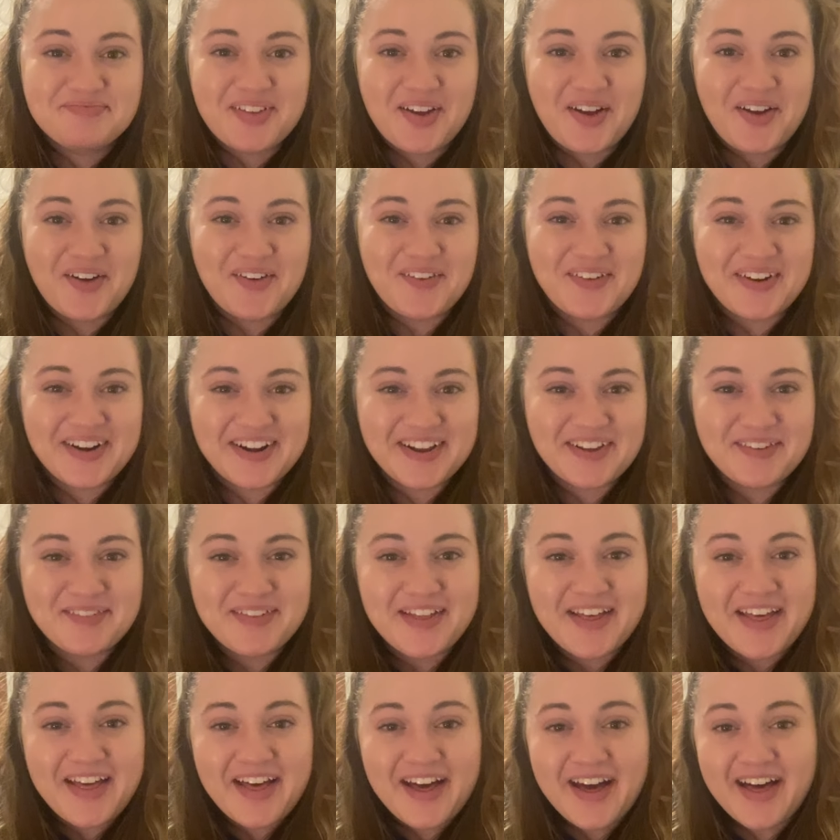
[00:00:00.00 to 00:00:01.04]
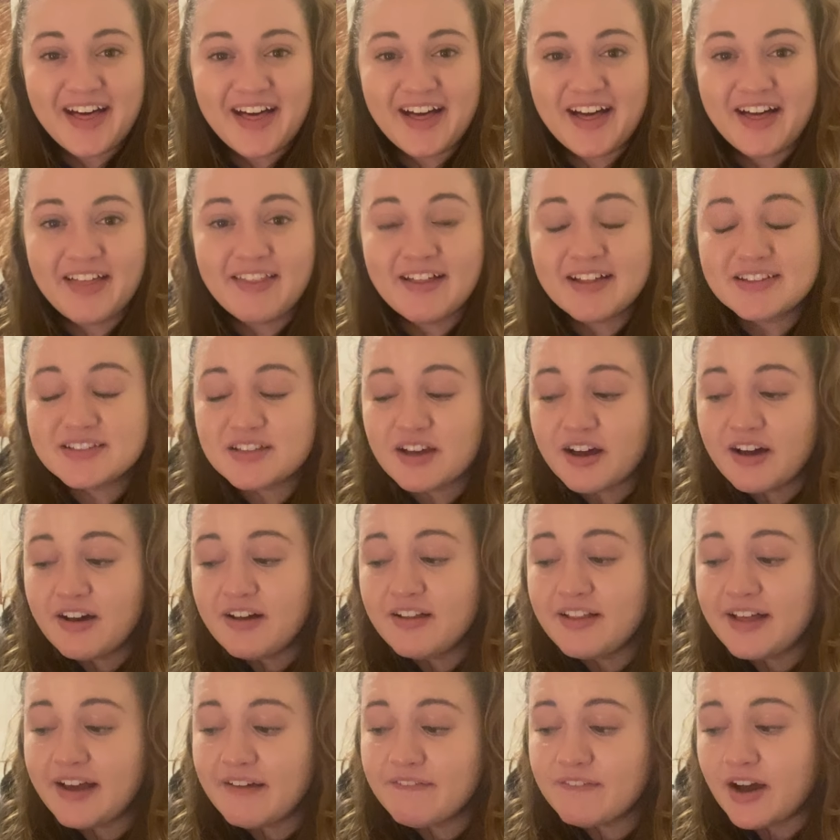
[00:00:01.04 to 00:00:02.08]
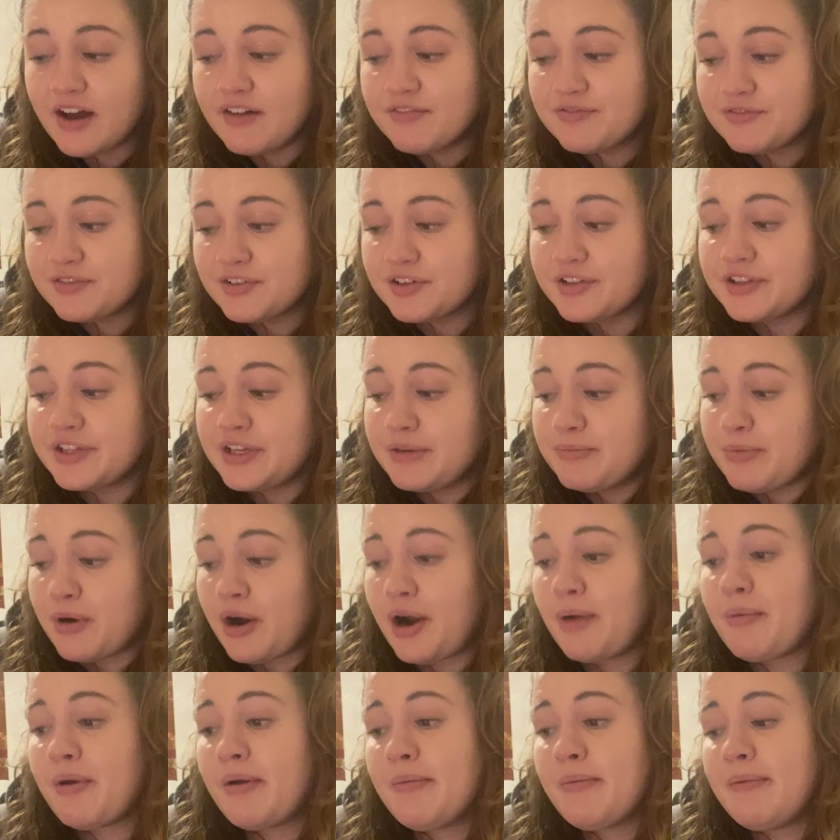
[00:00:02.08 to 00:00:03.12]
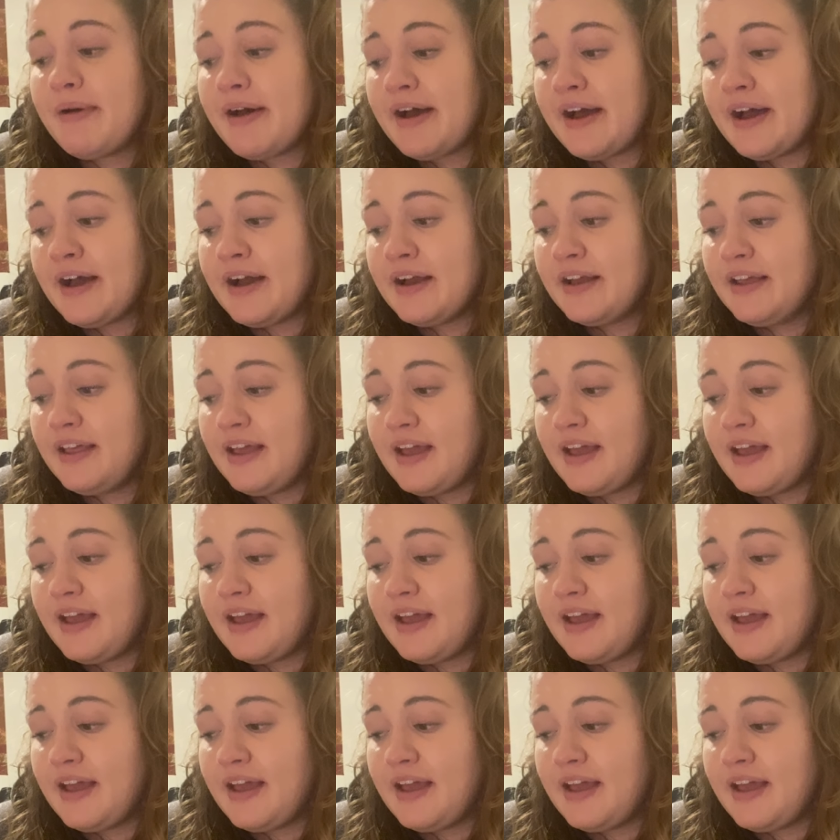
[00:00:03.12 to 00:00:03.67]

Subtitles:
Alrighty, that's all I've got for the borrow my bag.